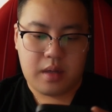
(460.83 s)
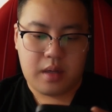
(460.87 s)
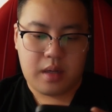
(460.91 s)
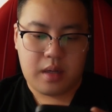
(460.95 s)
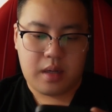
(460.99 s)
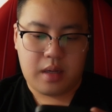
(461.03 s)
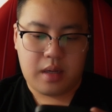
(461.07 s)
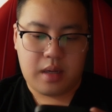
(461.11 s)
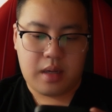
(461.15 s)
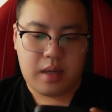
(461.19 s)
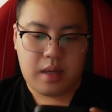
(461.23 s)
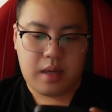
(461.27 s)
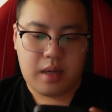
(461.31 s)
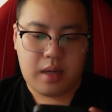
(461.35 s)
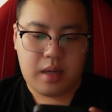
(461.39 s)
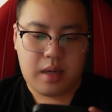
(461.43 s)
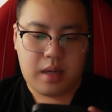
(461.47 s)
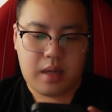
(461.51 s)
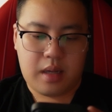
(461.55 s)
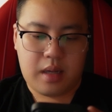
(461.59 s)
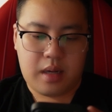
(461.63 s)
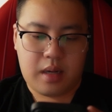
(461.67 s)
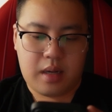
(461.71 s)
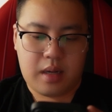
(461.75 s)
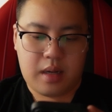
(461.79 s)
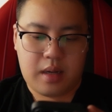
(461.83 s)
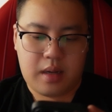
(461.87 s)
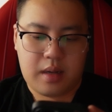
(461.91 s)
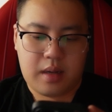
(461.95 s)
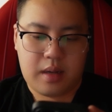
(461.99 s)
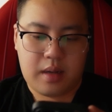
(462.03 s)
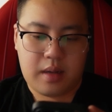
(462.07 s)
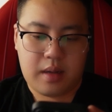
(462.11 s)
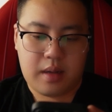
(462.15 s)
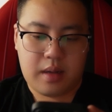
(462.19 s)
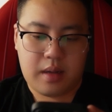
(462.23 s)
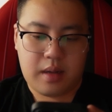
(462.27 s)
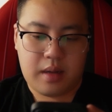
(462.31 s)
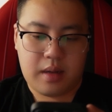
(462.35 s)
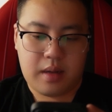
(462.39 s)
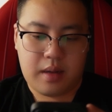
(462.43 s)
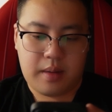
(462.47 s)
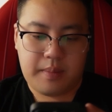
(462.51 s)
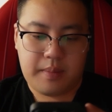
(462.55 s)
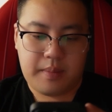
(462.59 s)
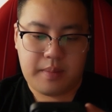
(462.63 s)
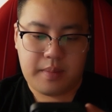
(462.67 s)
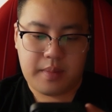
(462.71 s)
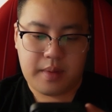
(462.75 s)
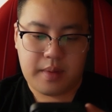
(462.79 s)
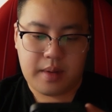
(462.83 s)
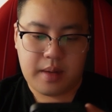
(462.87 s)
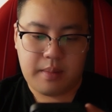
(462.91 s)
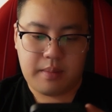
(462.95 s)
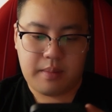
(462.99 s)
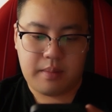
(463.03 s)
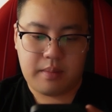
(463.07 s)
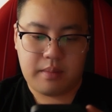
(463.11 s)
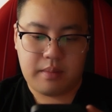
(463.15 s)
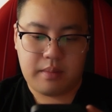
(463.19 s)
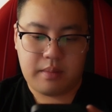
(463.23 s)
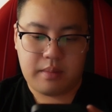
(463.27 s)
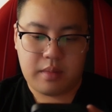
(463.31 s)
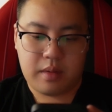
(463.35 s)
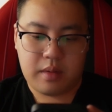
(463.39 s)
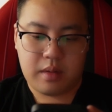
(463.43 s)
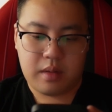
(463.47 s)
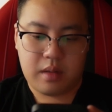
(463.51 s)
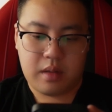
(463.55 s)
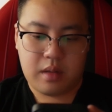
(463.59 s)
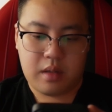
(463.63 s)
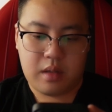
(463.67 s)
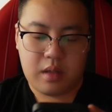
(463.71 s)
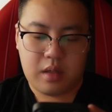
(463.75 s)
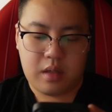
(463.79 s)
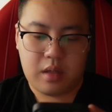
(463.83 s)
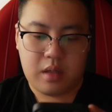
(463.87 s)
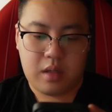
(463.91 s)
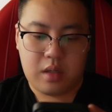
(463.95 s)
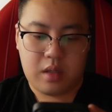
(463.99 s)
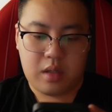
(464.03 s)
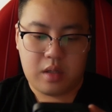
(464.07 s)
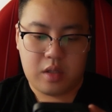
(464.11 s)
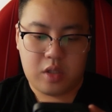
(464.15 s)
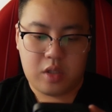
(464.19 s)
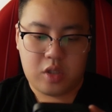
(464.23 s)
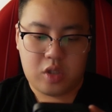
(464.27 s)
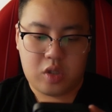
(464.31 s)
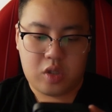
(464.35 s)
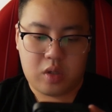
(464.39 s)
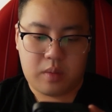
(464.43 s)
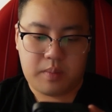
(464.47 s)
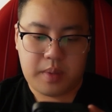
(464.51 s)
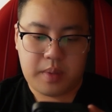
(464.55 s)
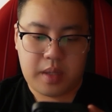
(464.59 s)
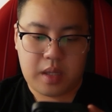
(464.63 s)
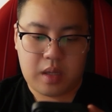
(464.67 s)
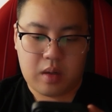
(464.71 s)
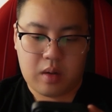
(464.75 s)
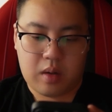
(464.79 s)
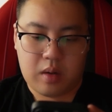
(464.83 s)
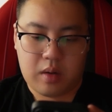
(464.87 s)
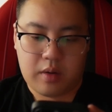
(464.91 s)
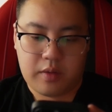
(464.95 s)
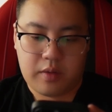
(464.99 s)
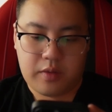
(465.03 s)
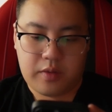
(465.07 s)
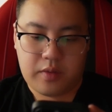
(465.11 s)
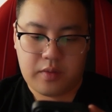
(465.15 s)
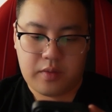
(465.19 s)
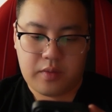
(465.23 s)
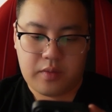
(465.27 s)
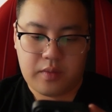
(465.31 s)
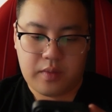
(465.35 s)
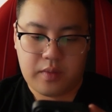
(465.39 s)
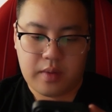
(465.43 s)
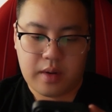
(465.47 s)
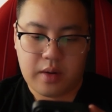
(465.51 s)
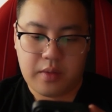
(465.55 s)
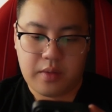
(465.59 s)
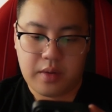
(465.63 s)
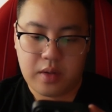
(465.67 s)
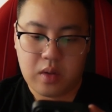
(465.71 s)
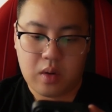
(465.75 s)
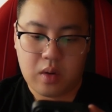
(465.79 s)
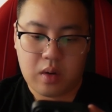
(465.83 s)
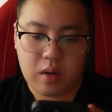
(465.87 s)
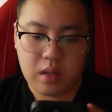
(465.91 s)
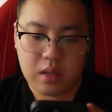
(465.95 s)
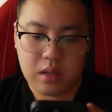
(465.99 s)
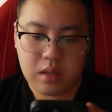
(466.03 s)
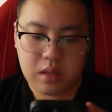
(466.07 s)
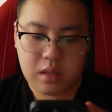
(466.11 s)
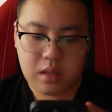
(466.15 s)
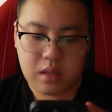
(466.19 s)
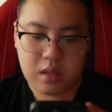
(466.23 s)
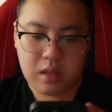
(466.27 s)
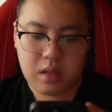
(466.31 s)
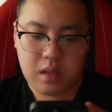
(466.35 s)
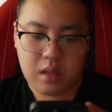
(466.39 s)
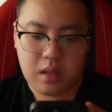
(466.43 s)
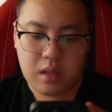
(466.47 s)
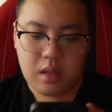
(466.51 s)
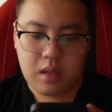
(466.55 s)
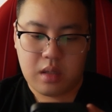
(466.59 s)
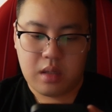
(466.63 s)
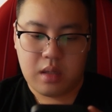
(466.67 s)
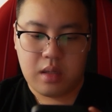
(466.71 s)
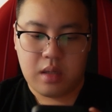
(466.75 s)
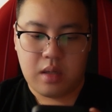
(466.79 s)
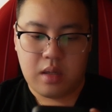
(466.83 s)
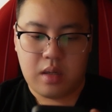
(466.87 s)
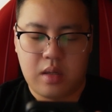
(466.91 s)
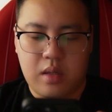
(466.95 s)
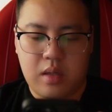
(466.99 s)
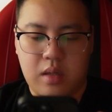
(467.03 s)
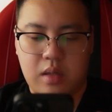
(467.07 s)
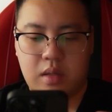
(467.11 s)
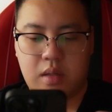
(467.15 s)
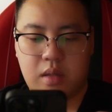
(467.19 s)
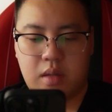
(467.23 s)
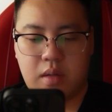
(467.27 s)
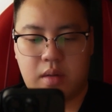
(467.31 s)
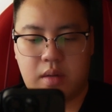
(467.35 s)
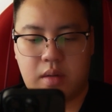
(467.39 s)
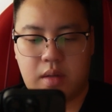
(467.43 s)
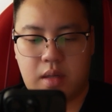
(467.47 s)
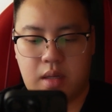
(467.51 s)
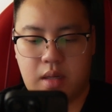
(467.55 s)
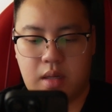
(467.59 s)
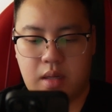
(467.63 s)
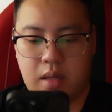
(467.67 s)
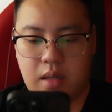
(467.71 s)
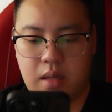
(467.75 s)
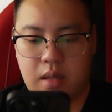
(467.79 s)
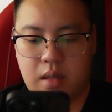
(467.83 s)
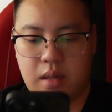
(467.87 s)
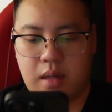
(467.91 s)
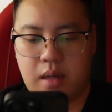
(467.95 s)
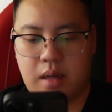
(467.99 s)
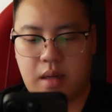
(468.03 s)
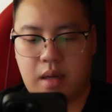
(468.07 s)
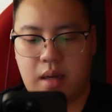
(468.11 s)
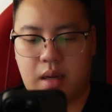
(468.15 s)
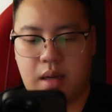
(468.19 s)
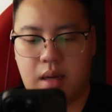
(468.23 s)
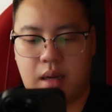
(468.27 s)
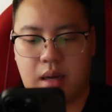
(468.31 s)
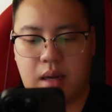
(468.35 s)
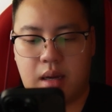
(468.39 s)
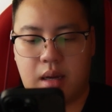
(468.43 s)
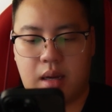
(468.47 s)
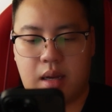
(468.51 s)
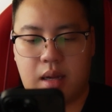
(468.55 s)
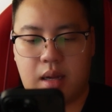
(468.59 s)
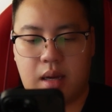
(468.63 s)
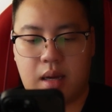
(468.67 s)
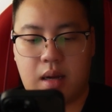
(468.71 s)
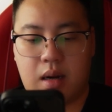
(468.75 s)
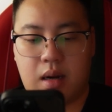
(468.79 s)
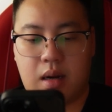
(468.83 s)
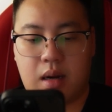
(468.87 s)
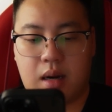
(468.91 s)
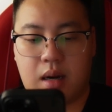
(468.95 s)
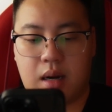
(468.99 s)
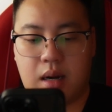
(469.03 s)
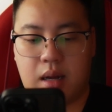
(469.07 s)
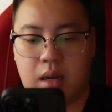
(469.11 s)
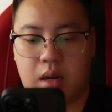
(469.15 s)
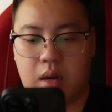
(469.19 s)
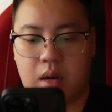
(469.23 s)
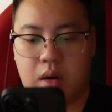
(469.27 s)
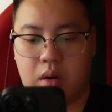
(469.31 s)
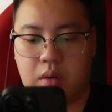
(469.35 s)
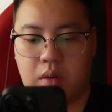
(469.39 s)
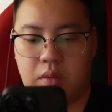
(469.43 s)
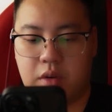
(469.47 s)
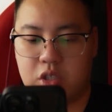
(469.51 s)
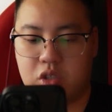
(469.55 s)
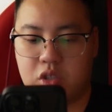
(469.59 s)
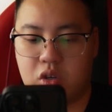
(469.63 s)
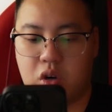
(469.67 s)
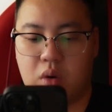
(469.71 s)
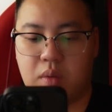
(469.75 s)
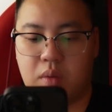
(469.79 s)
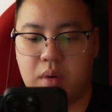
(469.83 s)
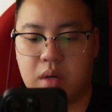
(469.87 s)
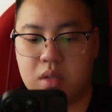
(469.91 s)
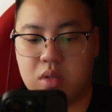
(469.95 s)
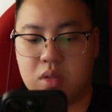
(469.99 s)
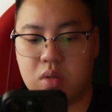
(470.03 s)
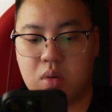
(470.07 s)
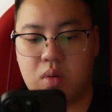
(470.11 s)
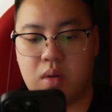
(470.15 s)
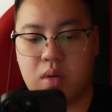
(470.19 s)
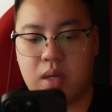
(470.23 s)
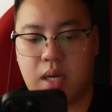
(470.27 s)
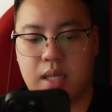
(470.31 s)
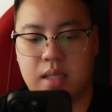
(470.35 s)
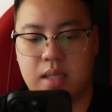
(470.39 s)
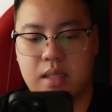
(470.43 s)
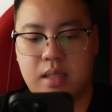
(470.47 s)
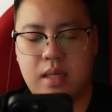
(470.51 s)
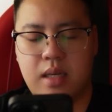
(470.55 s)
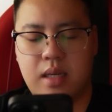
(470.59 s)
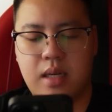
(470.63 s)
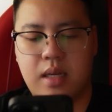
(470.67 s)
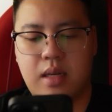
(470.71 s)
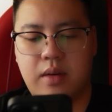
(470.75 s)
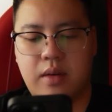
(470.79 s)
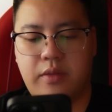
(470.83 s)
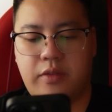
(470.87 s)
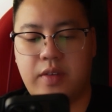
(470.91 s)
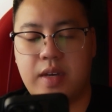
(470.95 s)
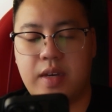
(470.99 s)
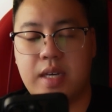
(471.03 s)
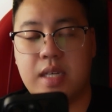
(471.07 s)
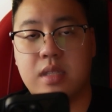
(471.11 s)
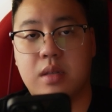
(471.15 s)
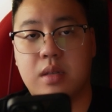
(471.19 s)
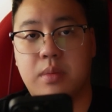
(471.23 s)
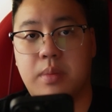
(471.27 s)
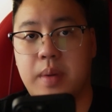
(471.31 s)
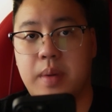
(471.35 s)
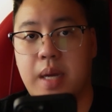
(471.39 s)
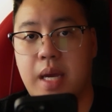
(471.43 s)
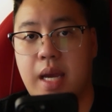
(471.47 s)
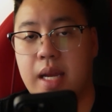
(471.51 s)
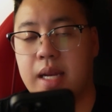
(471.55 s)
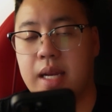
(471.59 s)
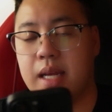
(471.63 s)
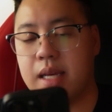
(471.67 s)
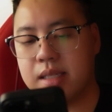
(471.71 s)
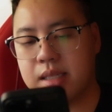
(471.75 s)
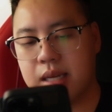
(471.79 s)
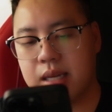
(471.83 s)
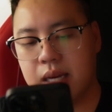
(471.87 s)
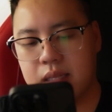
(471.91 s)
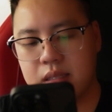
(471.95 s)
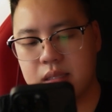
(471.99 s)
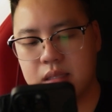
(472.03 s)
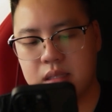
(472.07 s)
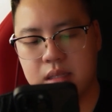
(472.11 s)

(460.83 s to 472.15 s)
And I'm dropping off $100 here, and I'm gonna click withdrawal. So you can see the fees will be 80 cents.